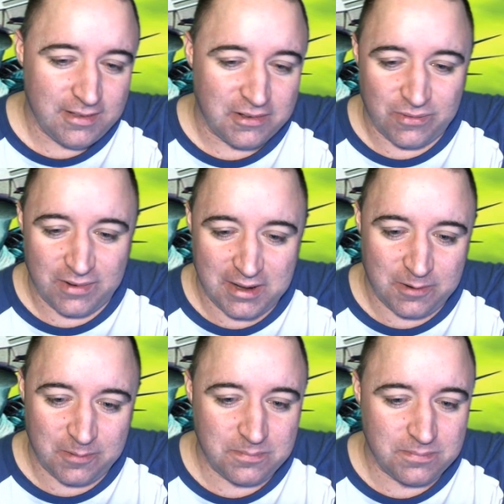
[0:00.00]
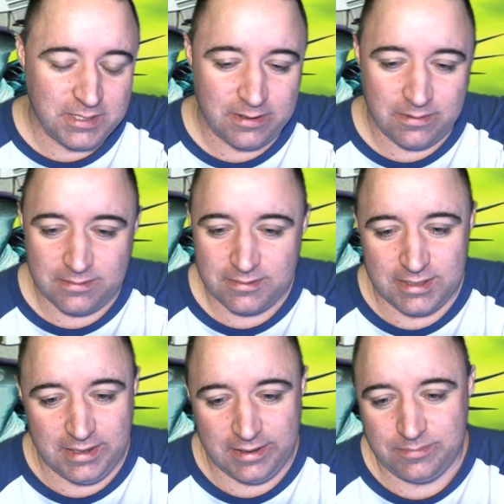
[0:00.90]
Wow. You know,
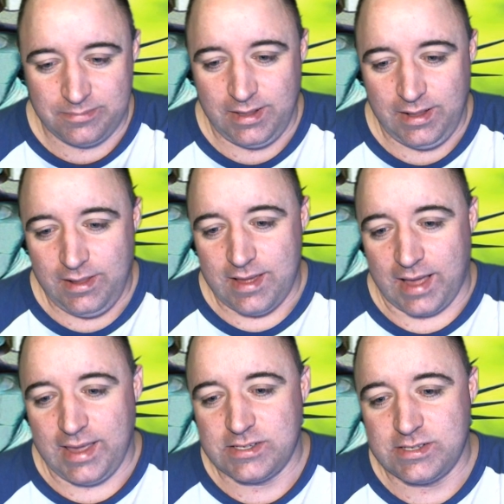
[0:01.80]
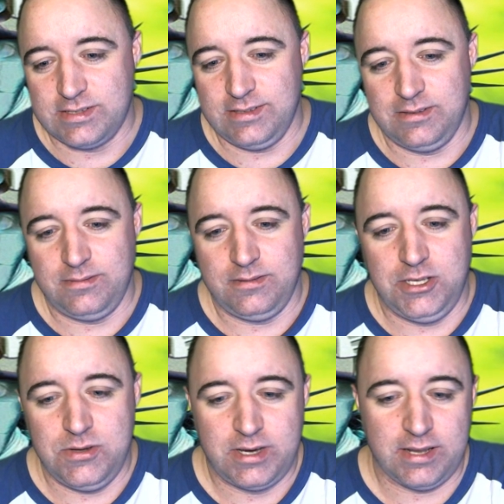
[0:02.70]
I guess
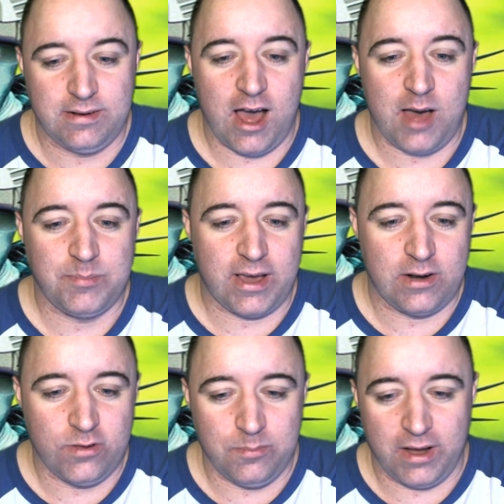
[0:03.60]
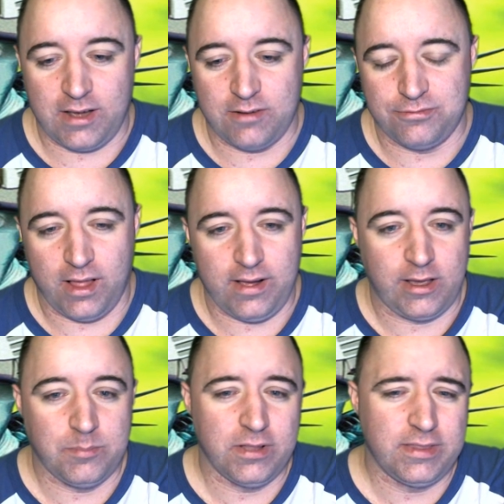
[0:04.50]
you can opt out of it by not
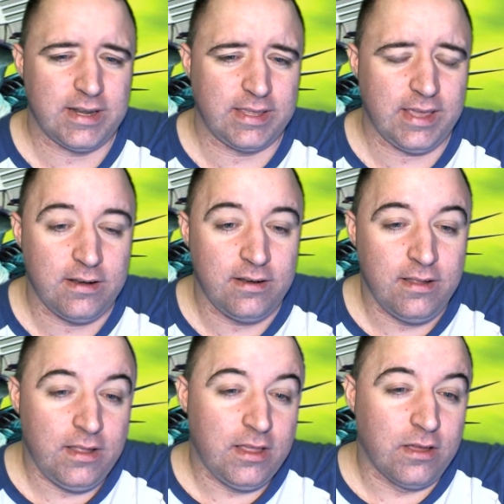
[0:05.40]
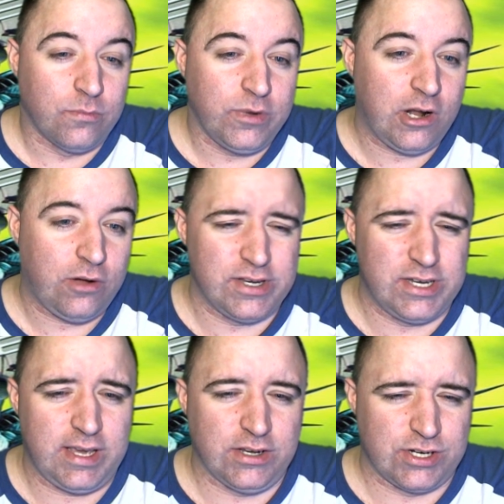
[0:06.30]
flying, but then again, we know the
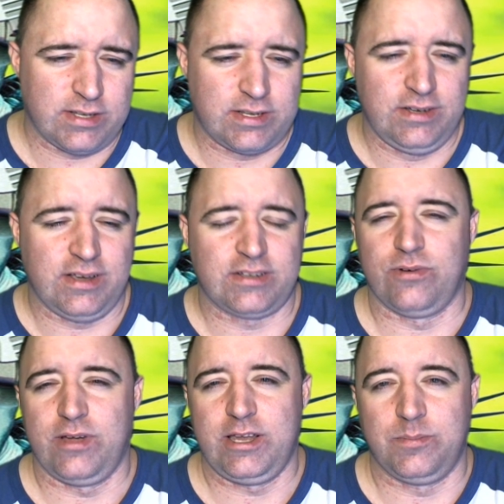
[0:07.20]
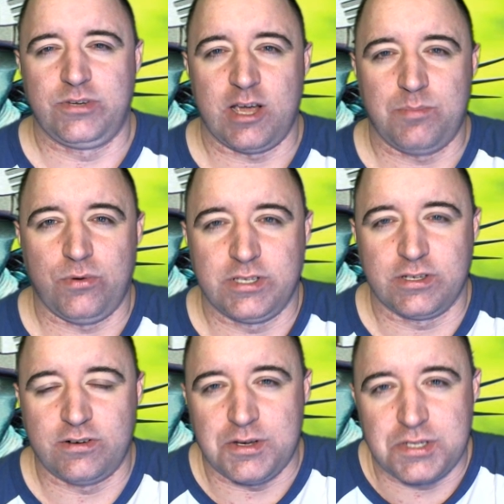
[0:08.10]
DHS conducts random checkpoints
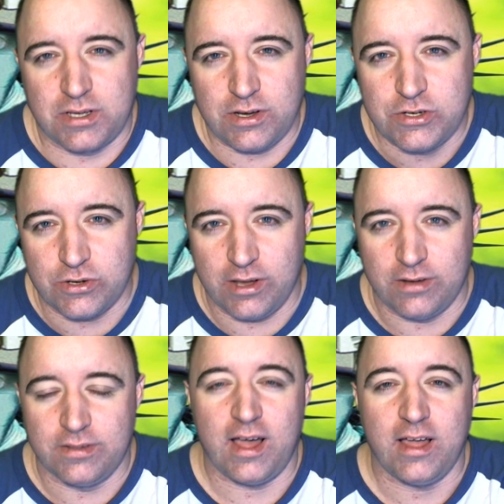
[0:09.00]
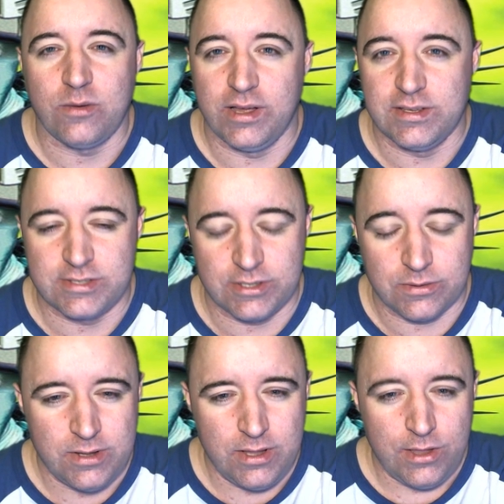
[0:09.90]
across the country on the highways, so
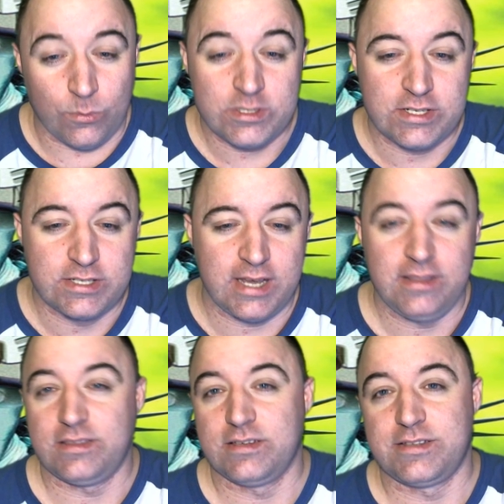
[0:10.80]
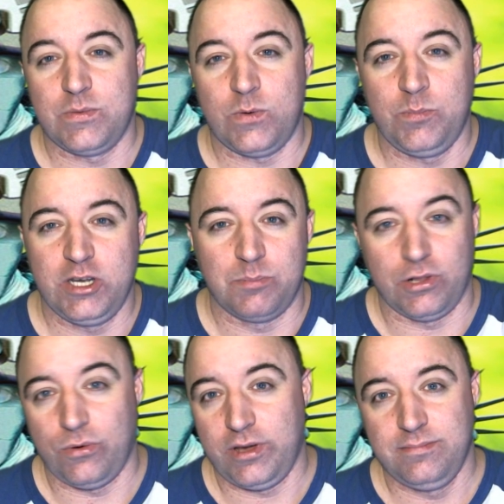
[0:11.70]
what's to say that this thing won't be
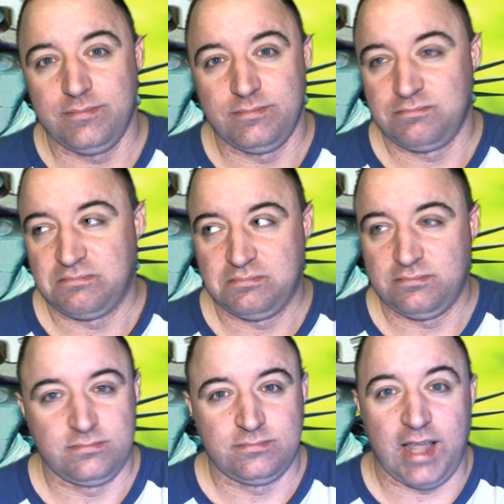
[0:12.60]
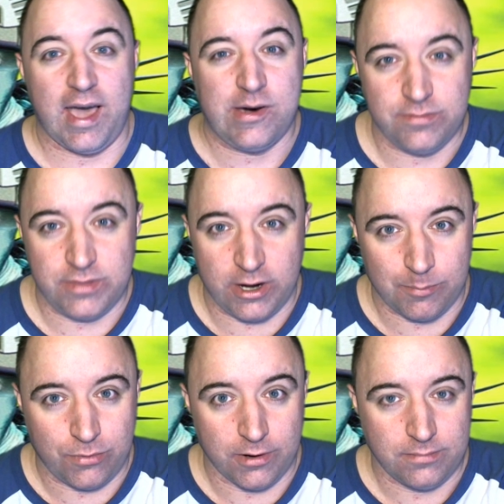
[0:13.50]
deployed out of the
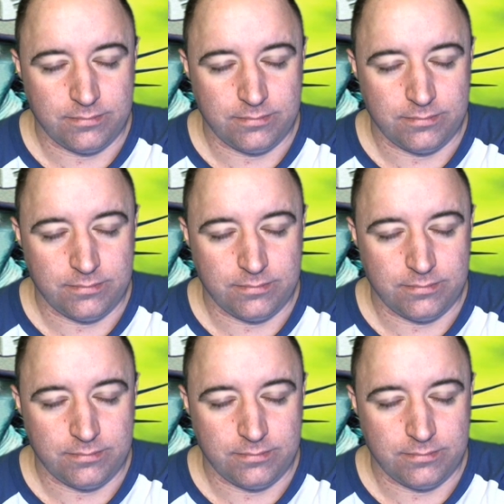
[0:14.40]
airport?